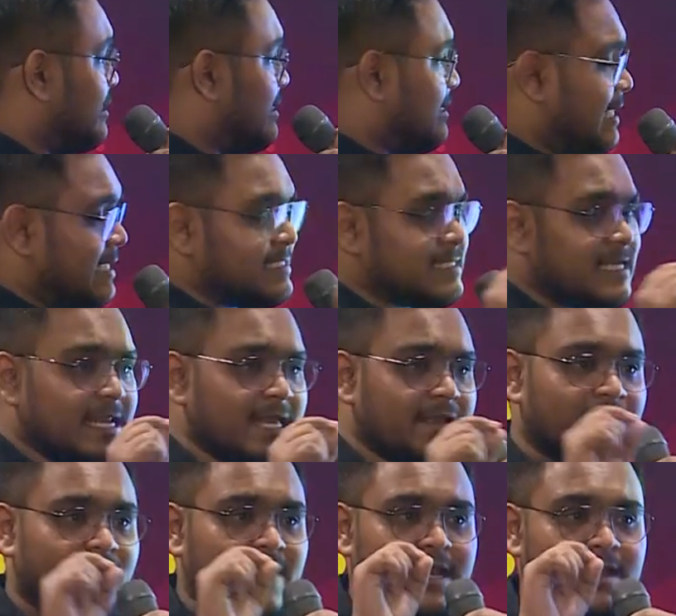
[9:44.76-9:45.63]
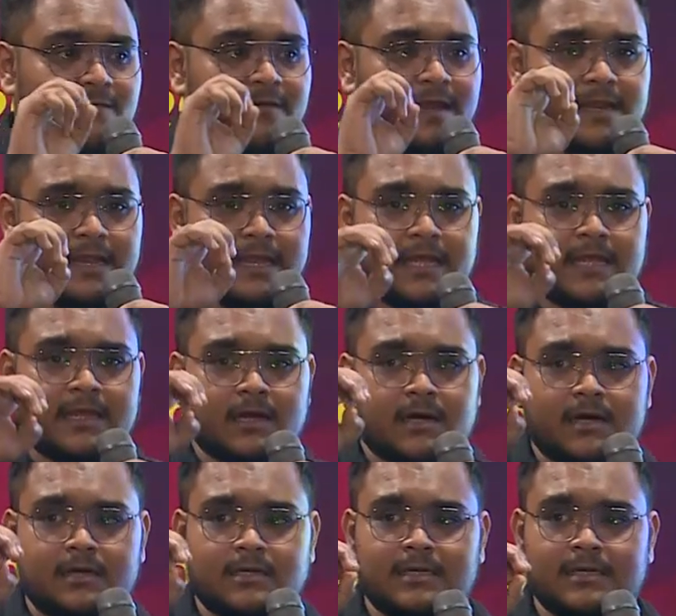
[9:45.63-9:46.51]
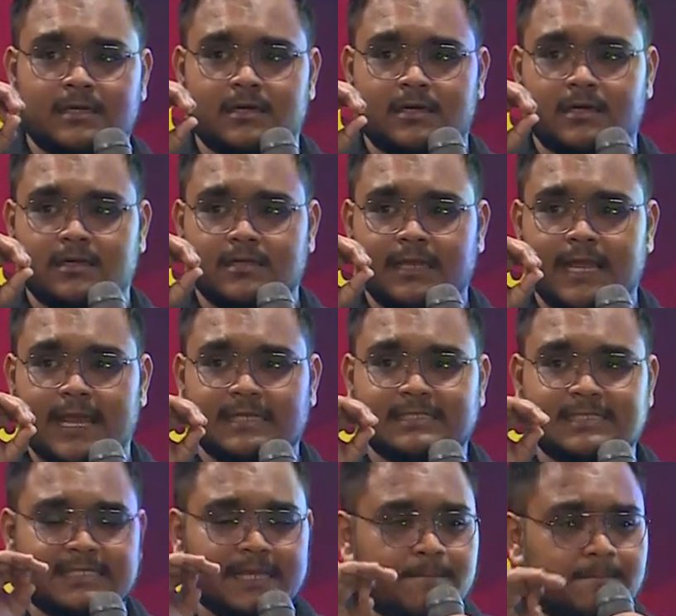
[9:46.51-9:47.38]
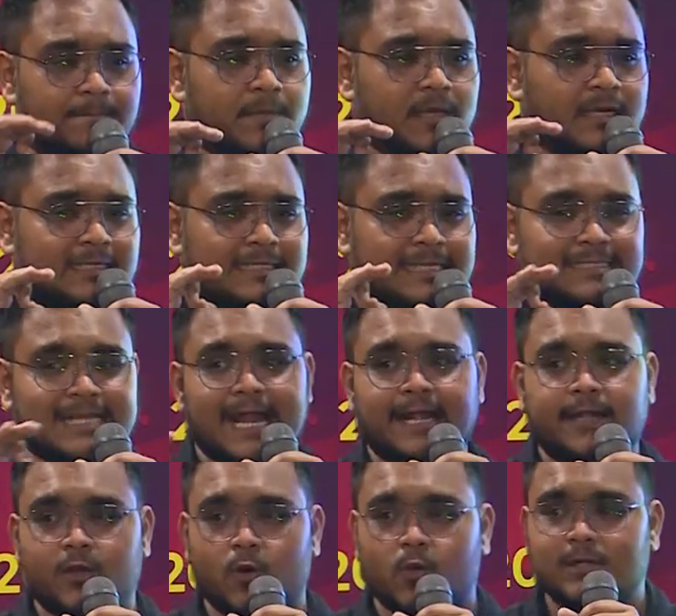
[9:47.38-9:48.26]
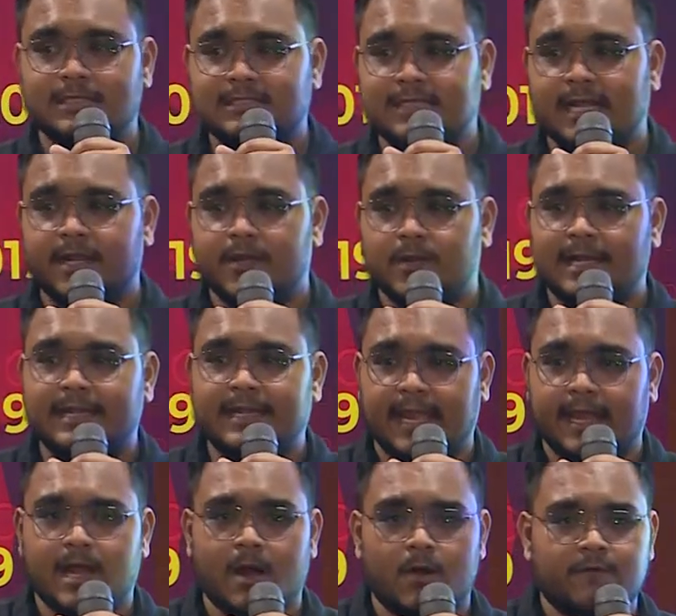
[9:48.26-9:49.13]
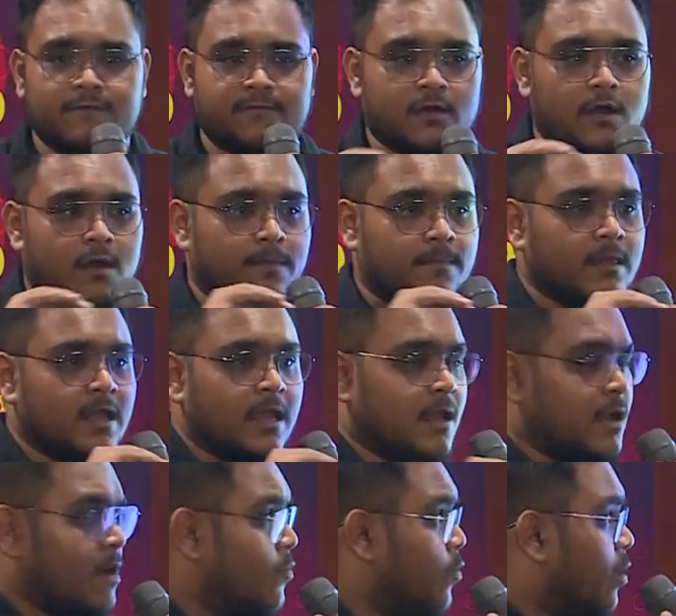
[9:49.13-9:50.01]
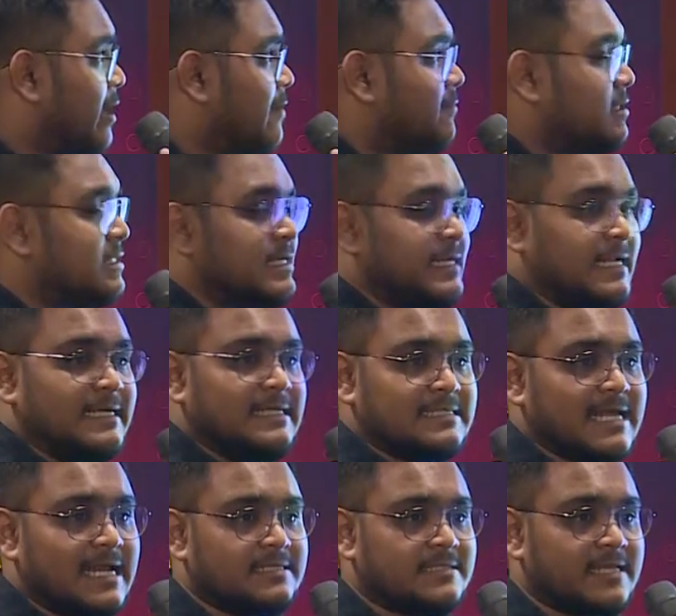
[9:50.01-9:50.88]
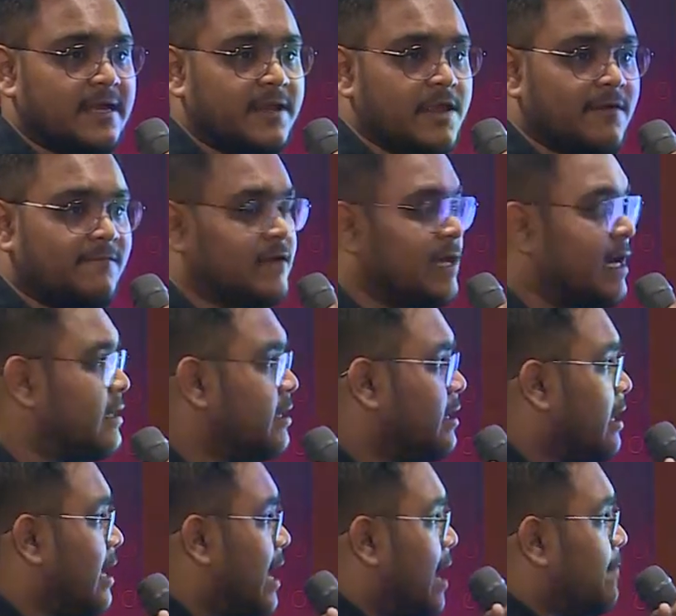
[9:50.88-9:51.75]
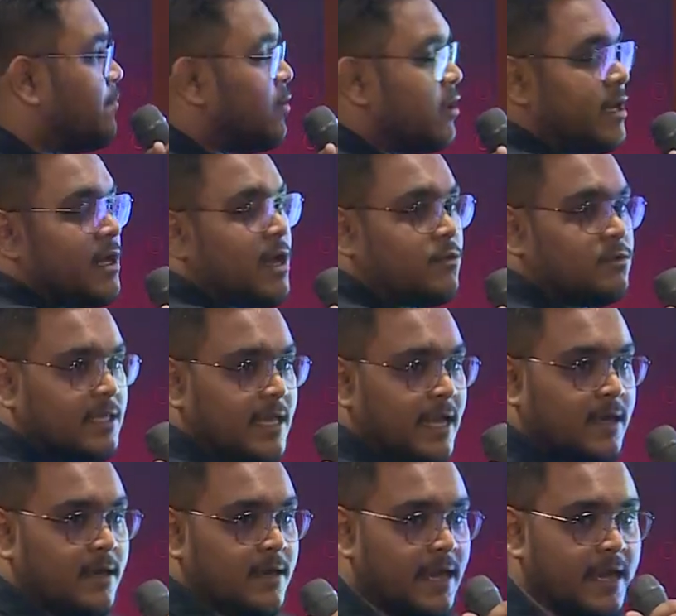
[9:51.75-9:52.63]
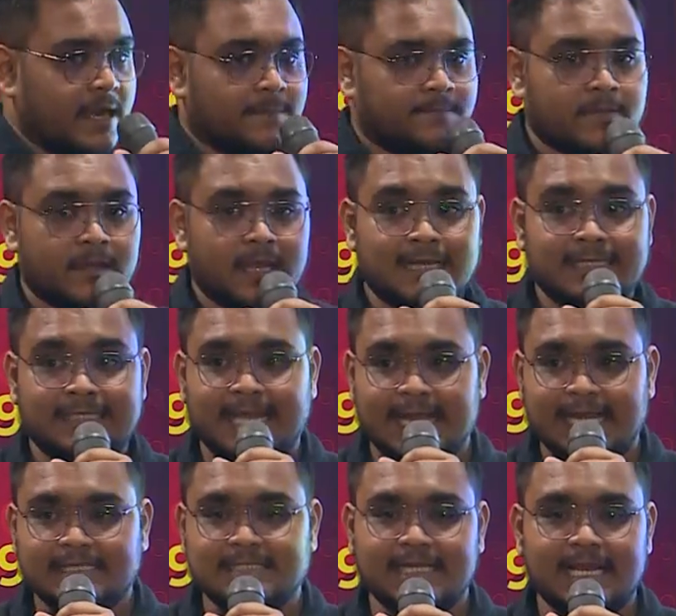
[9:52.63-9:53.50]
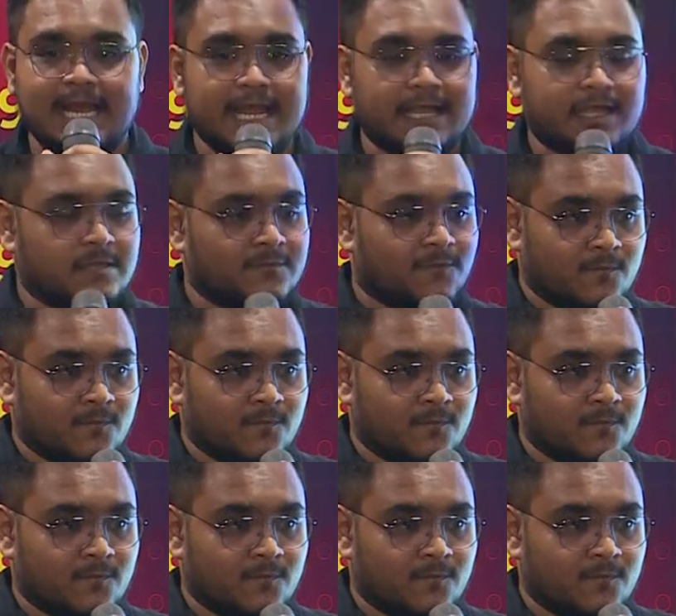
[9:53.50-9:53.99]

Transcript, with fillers: these are like very, very like simple design tokens that you can take out from whatever the redesigns that you have done and put it out there, right? Things like